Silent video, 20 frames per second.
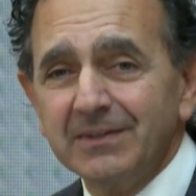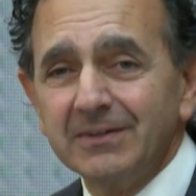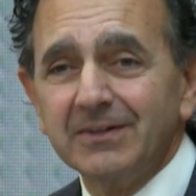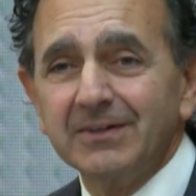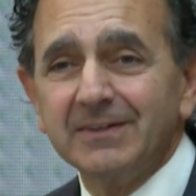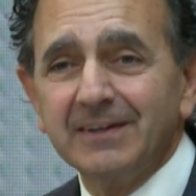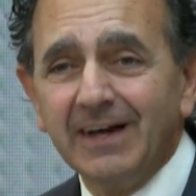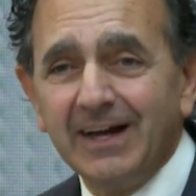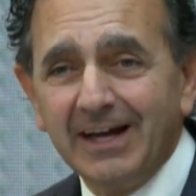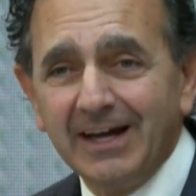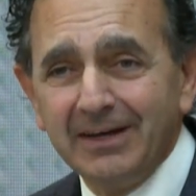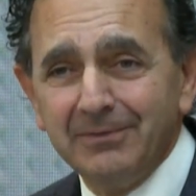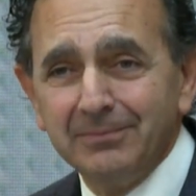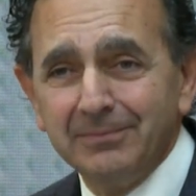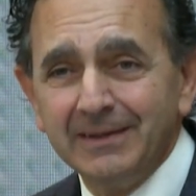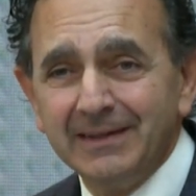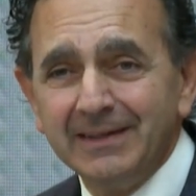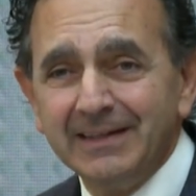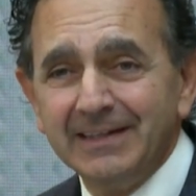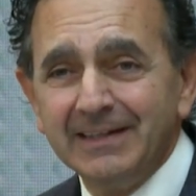of their time
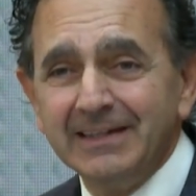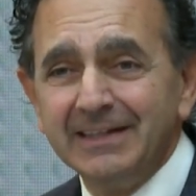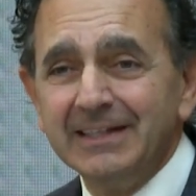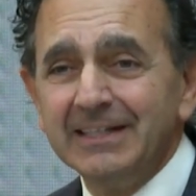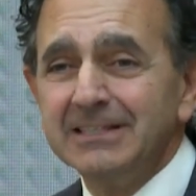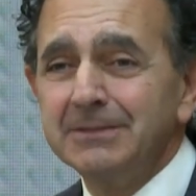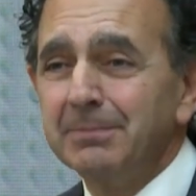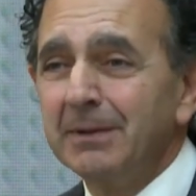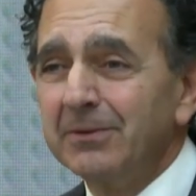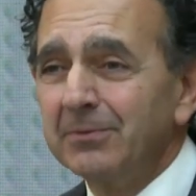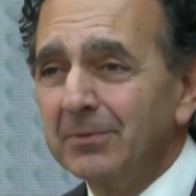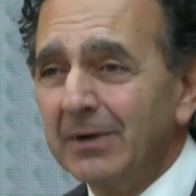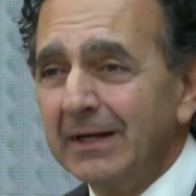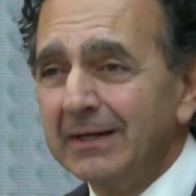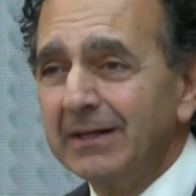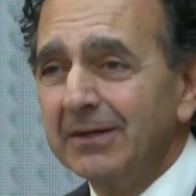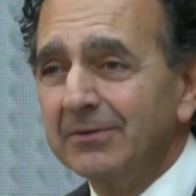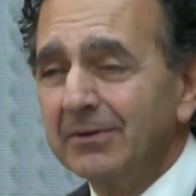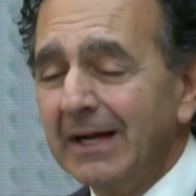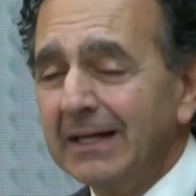is spent
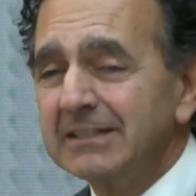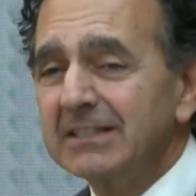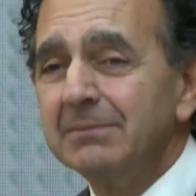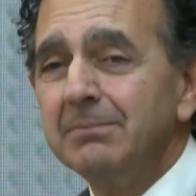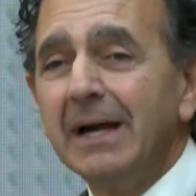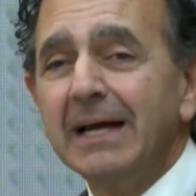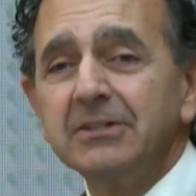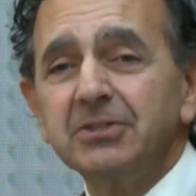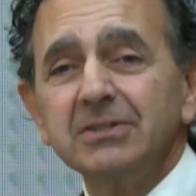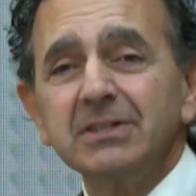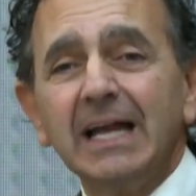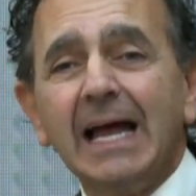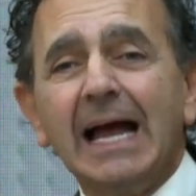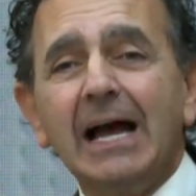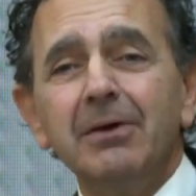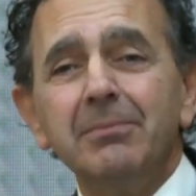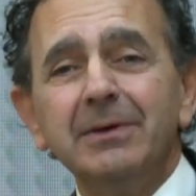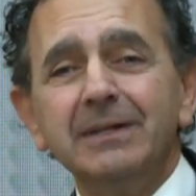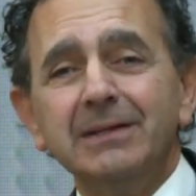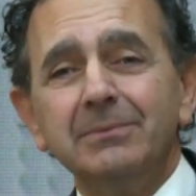writing grants. Imagine
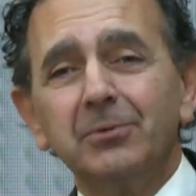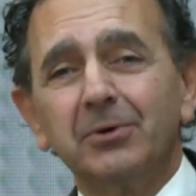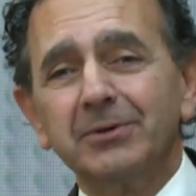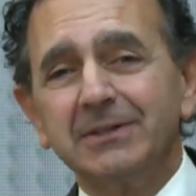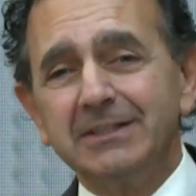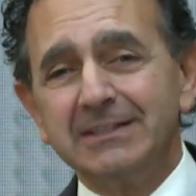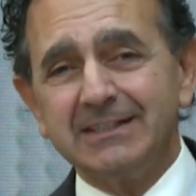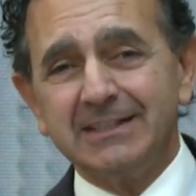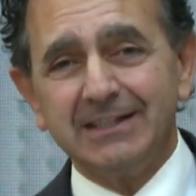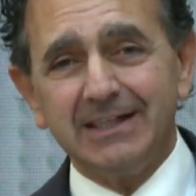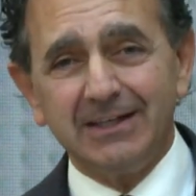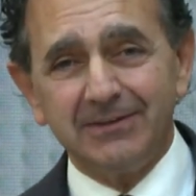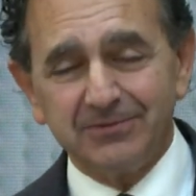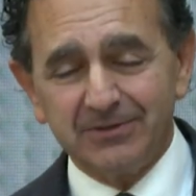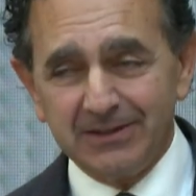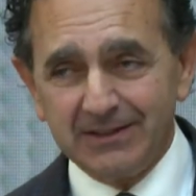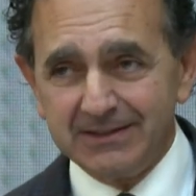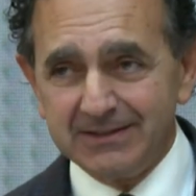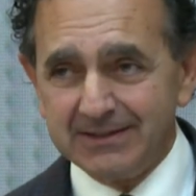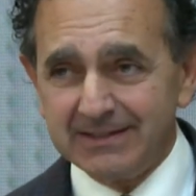how many more
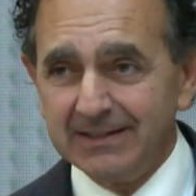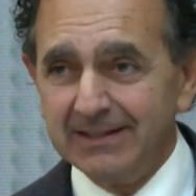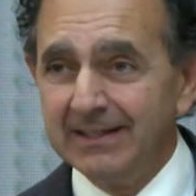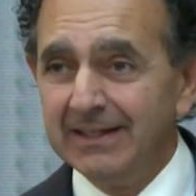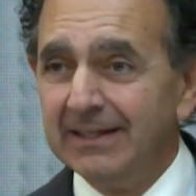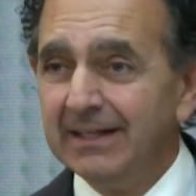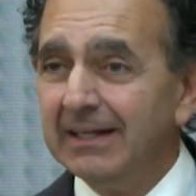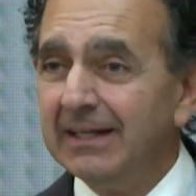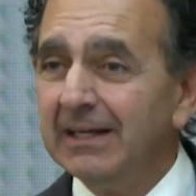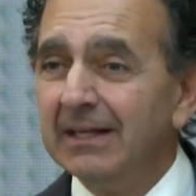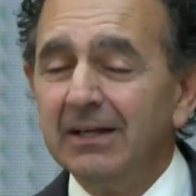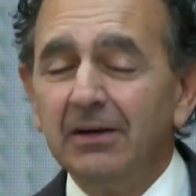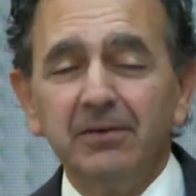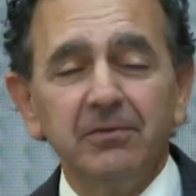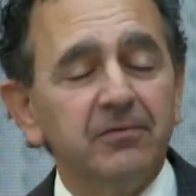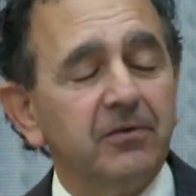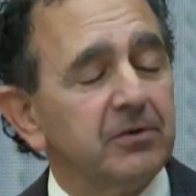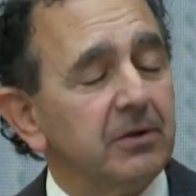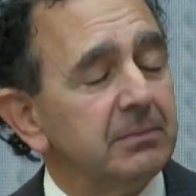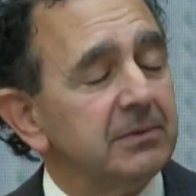discoveries
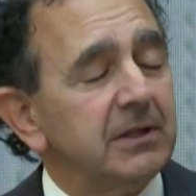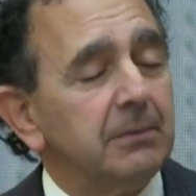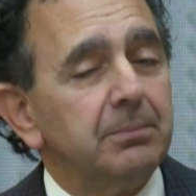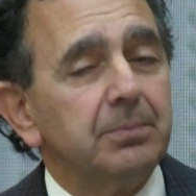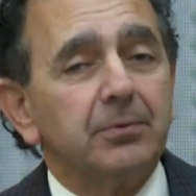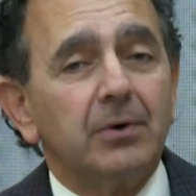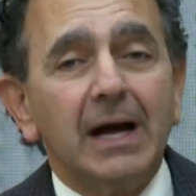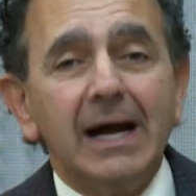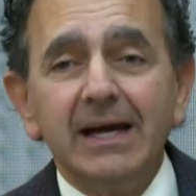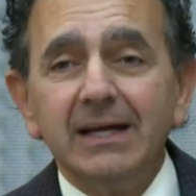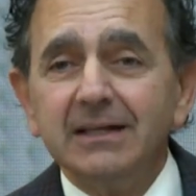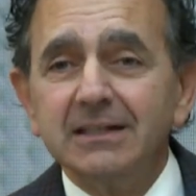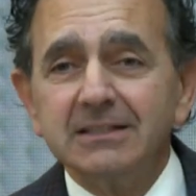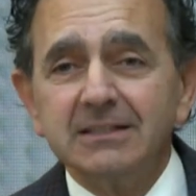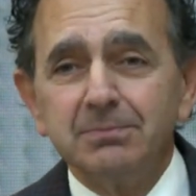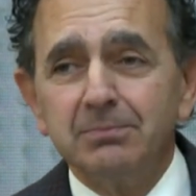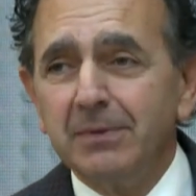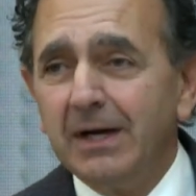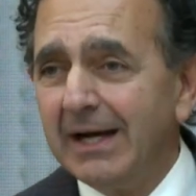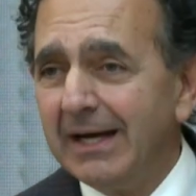from the
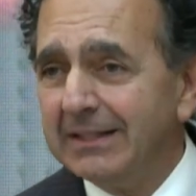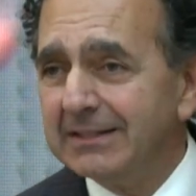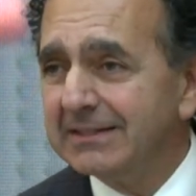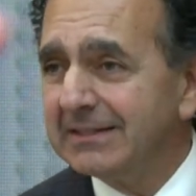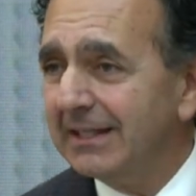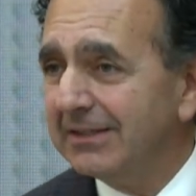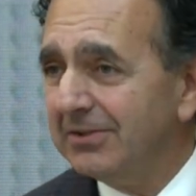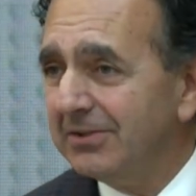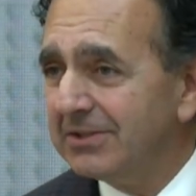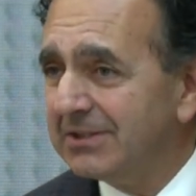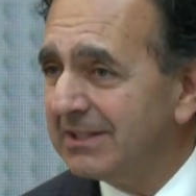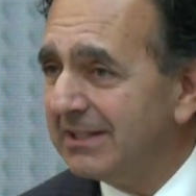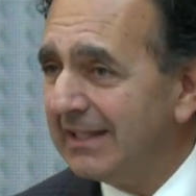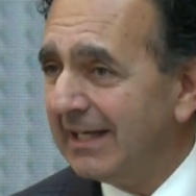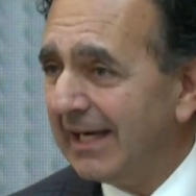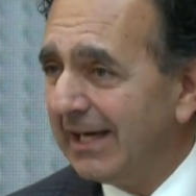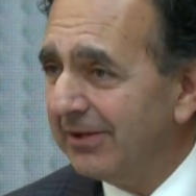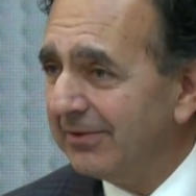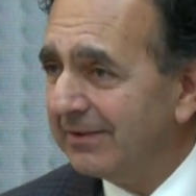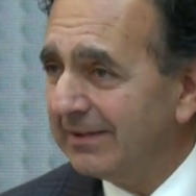brightest minds that you
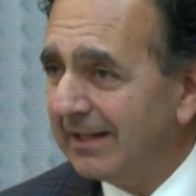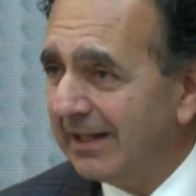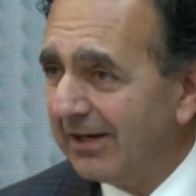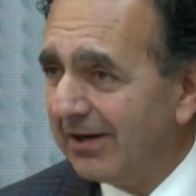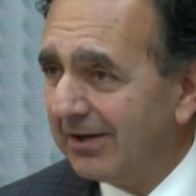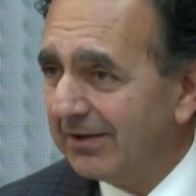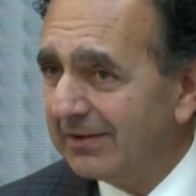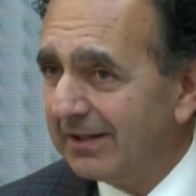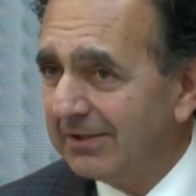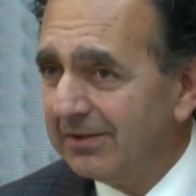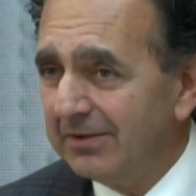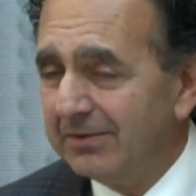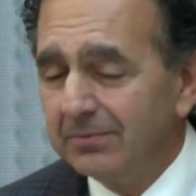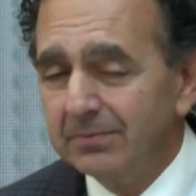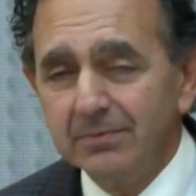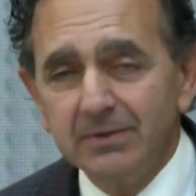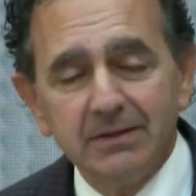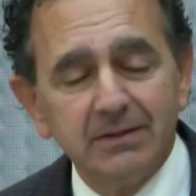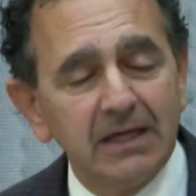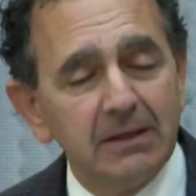see out there, that
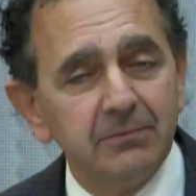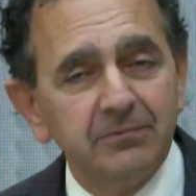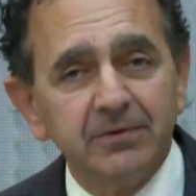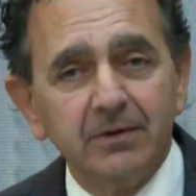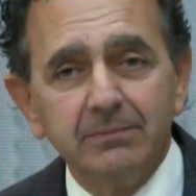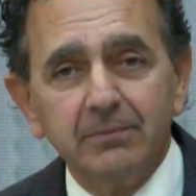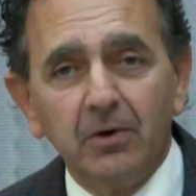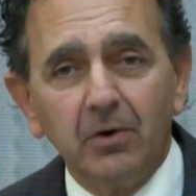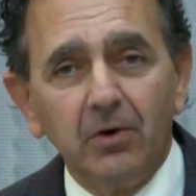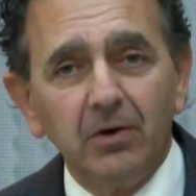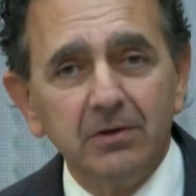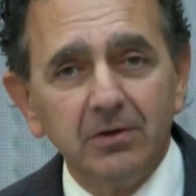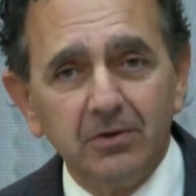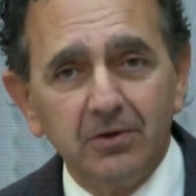you come from all